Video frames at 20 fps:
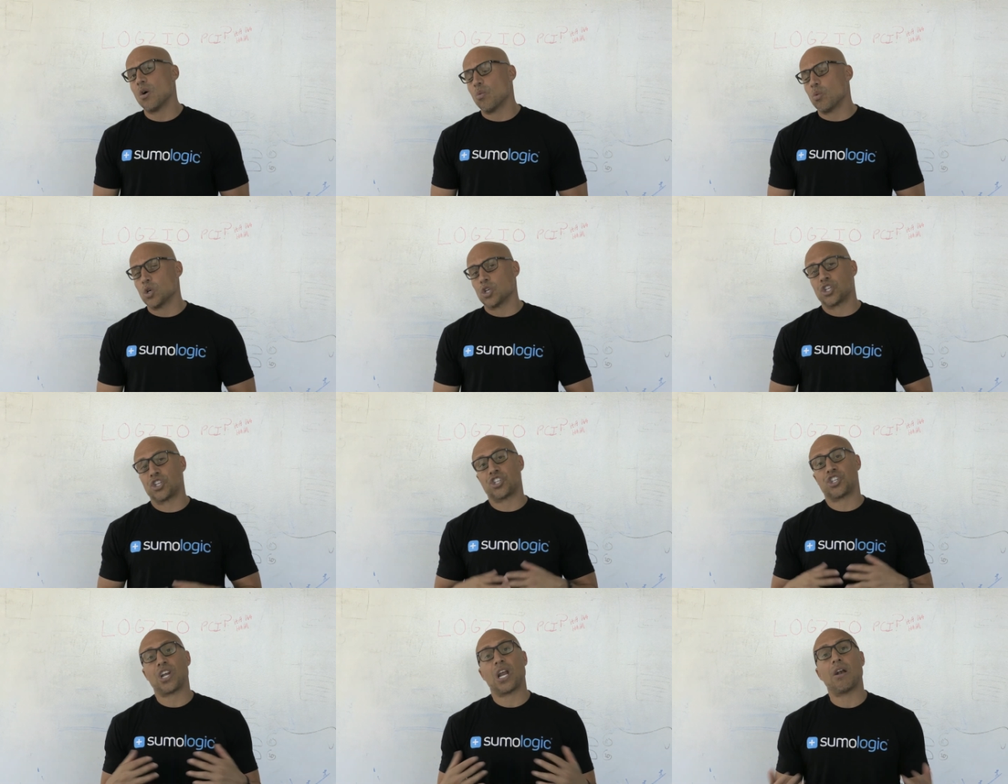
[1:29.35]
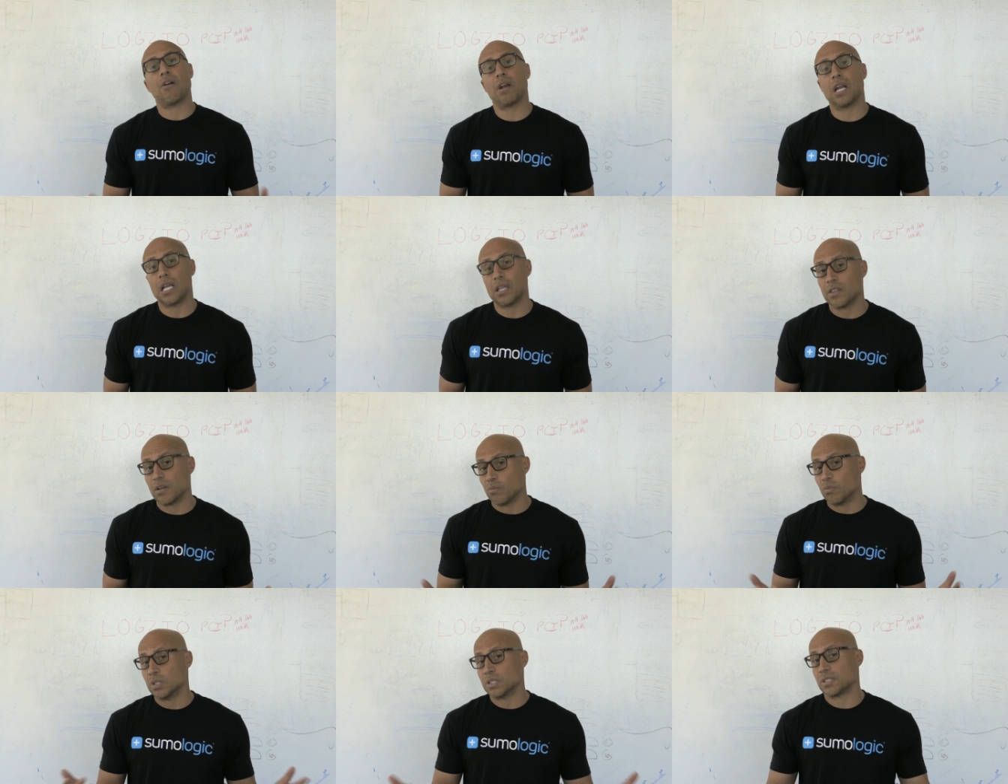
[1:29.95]
we're sharing
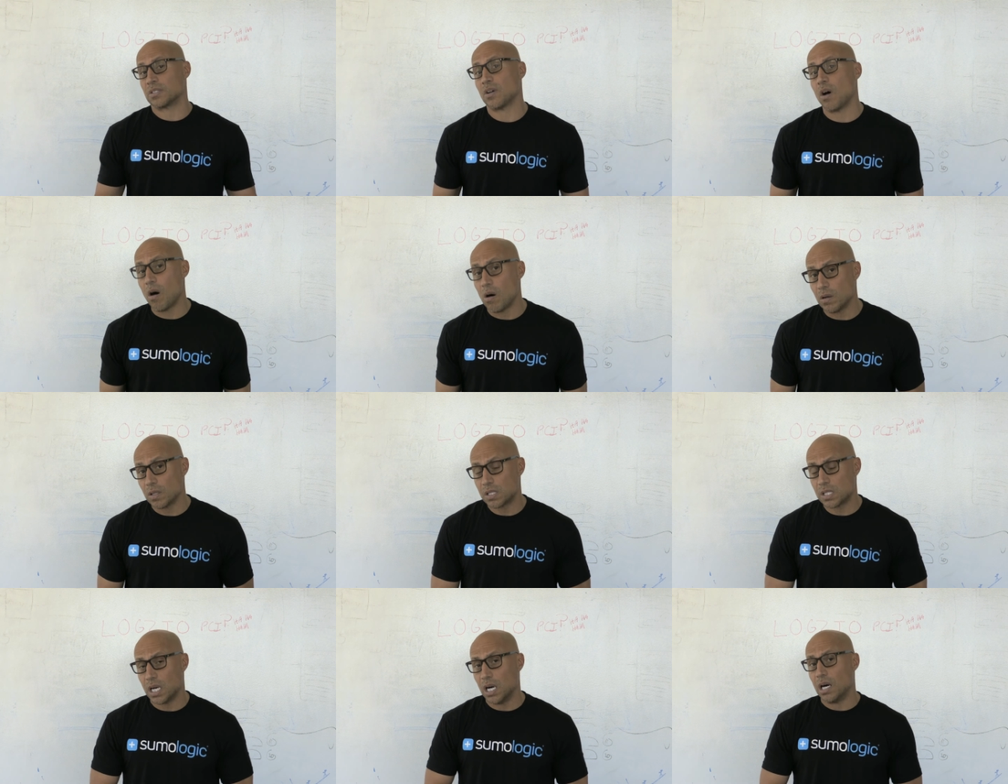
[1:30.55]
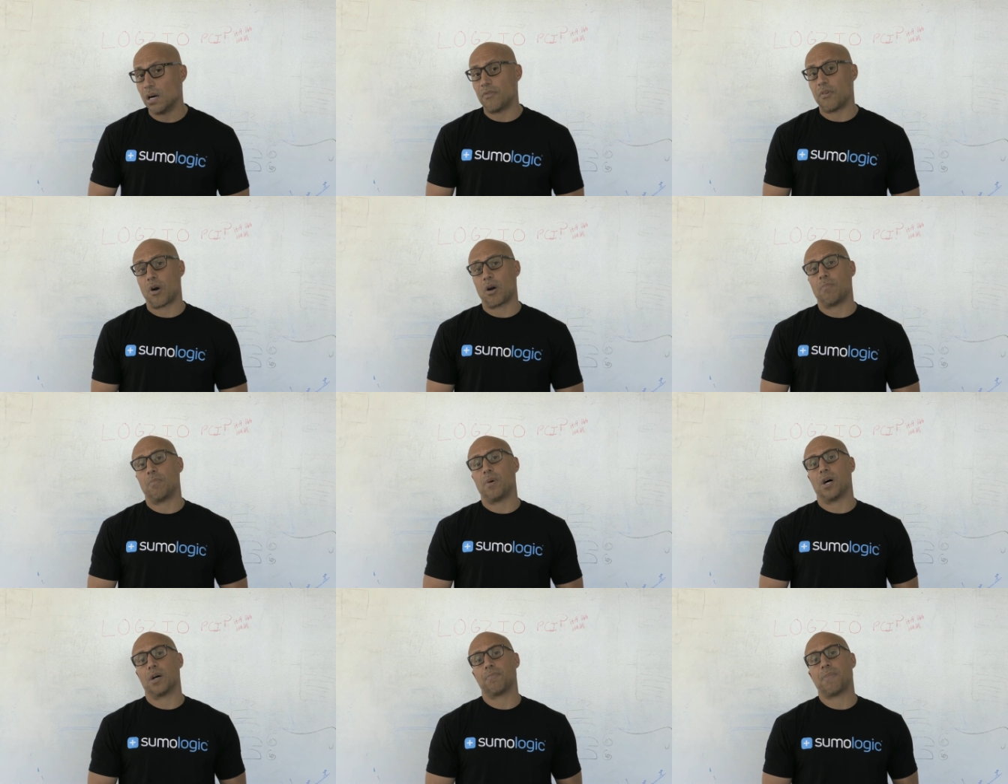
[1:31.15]
the results of our
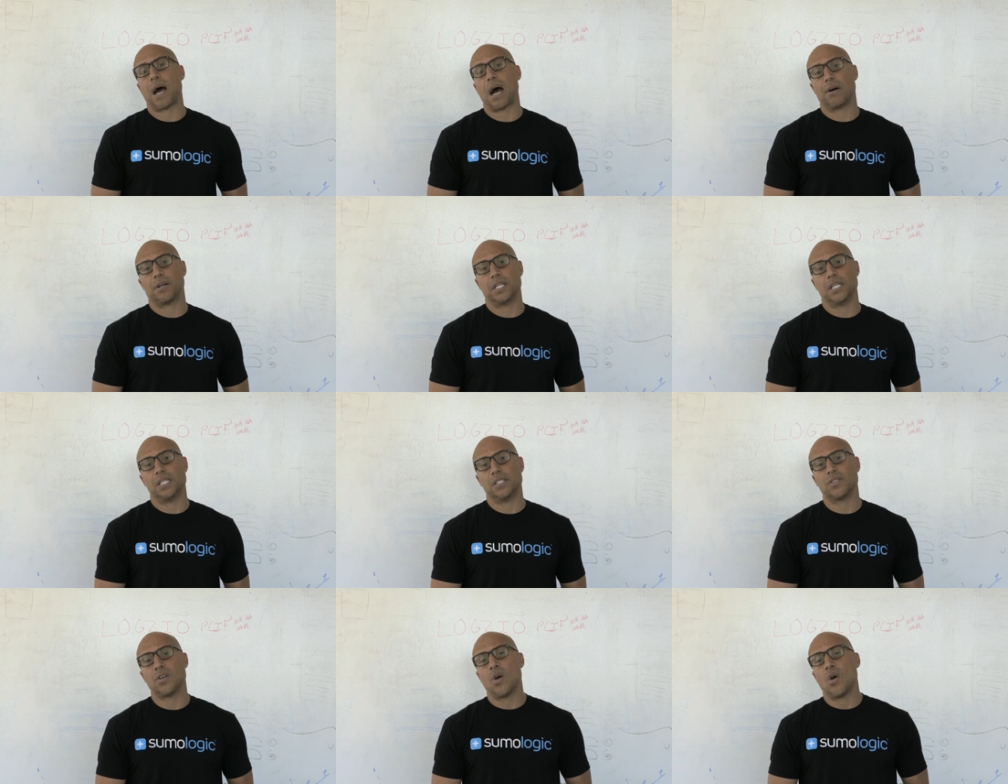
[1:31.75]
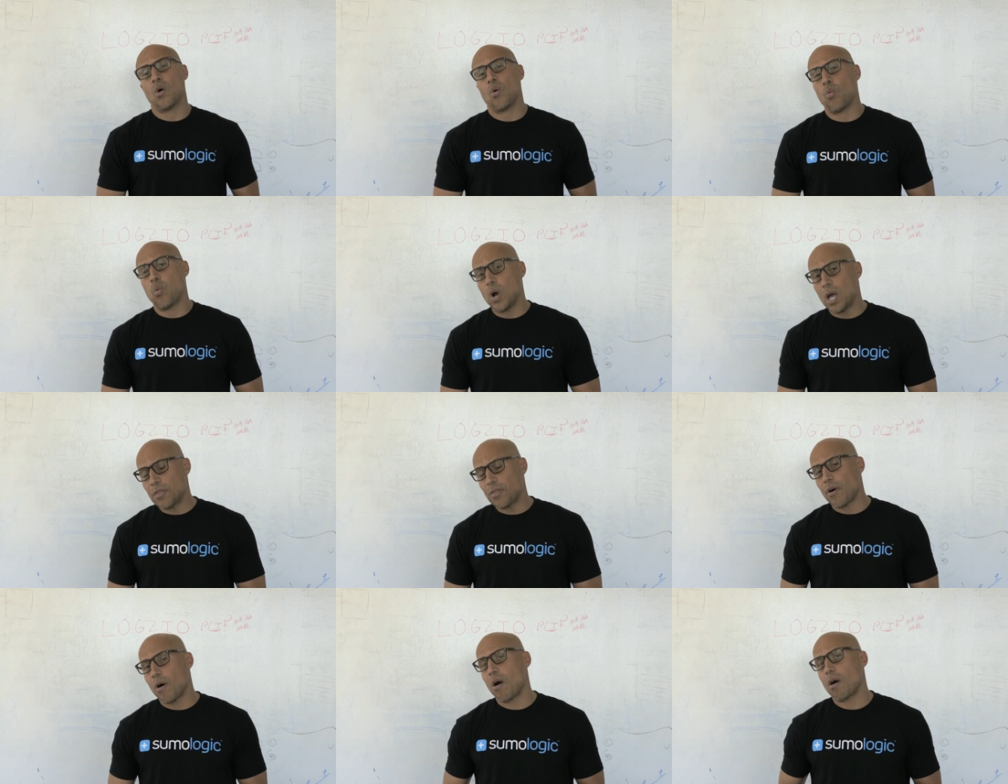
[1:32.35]
bug bounties
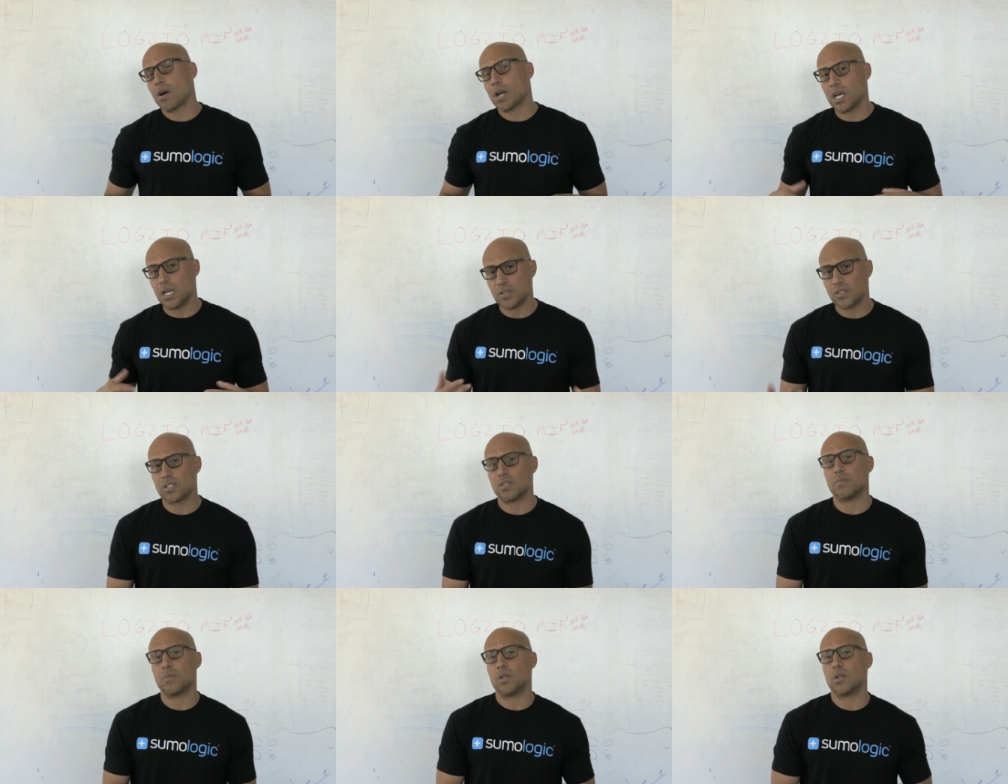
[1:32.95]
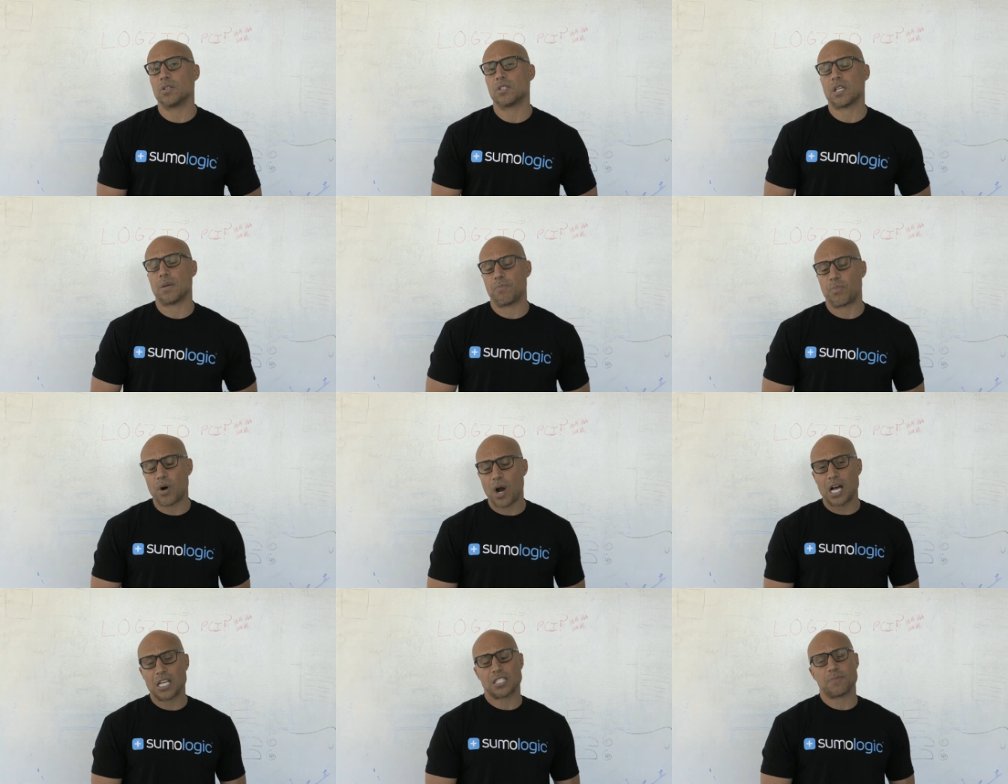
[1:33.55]
with our customers and
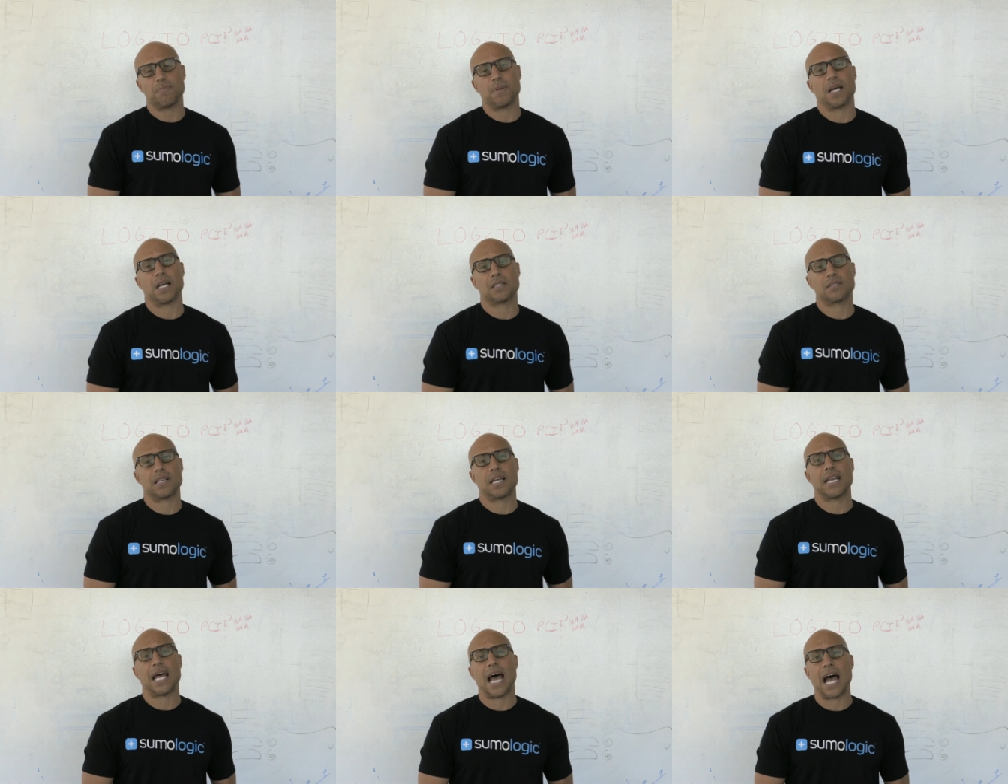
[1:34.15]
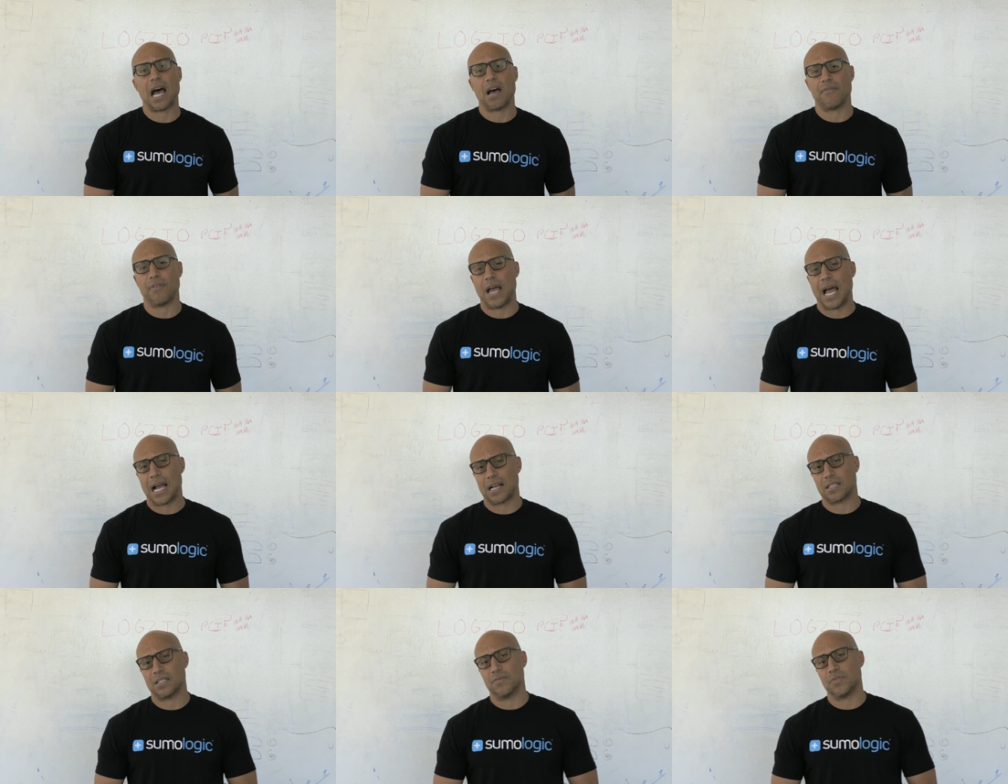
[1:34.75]
prospects that have
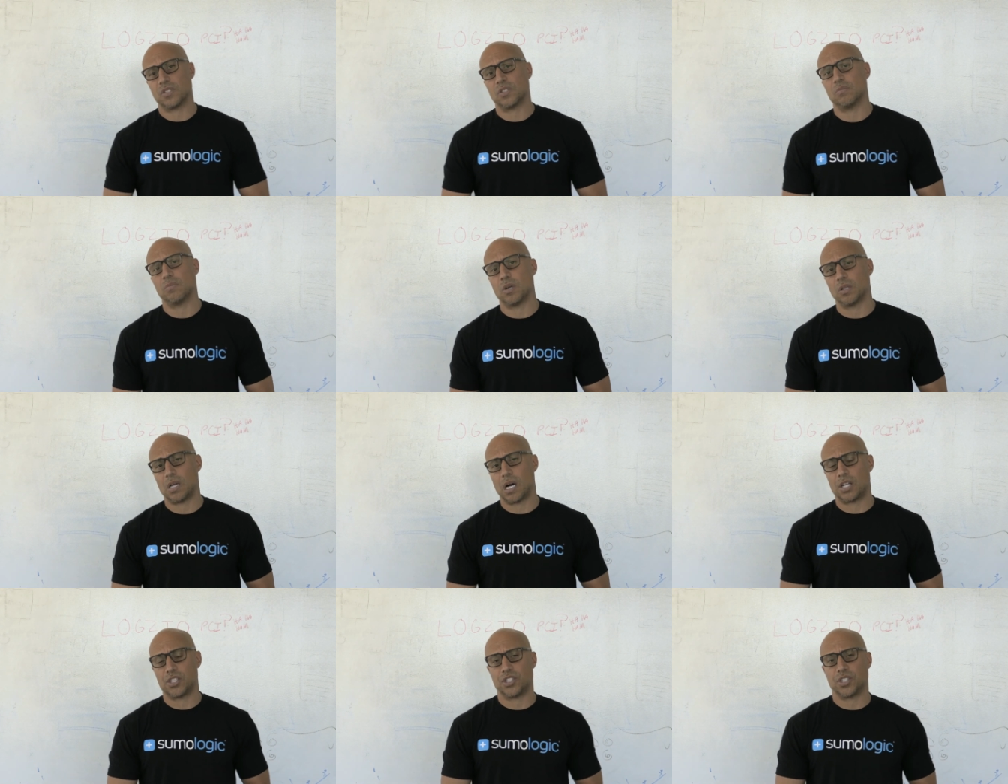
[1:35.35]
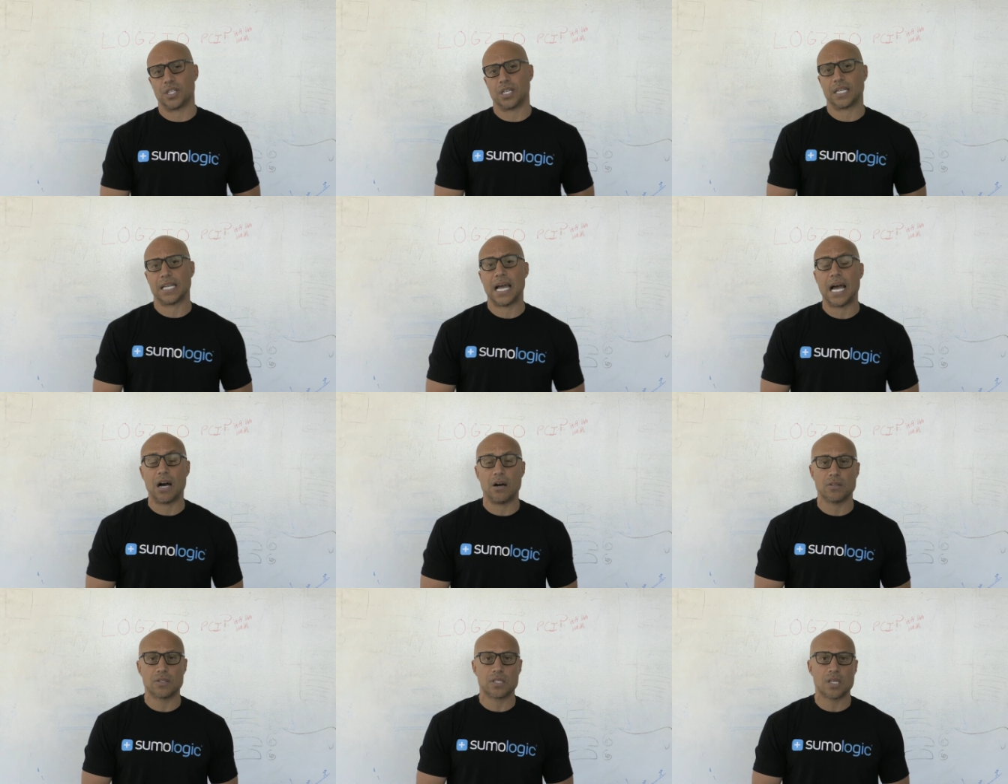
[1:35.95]
active Sumologic
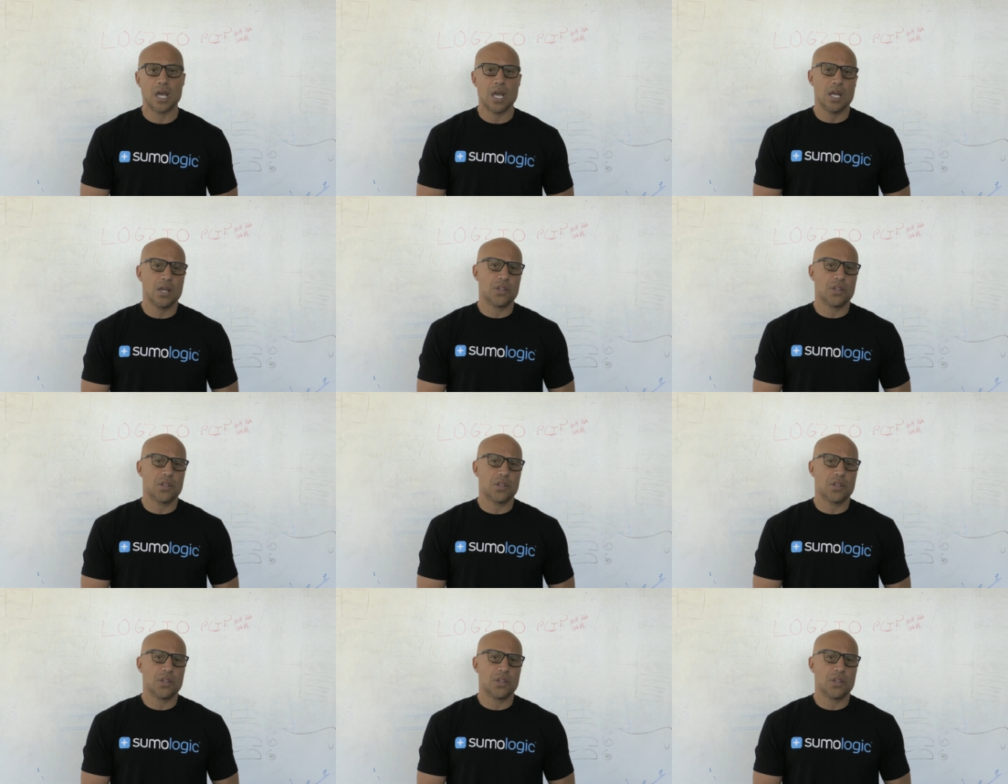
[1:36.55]
accounts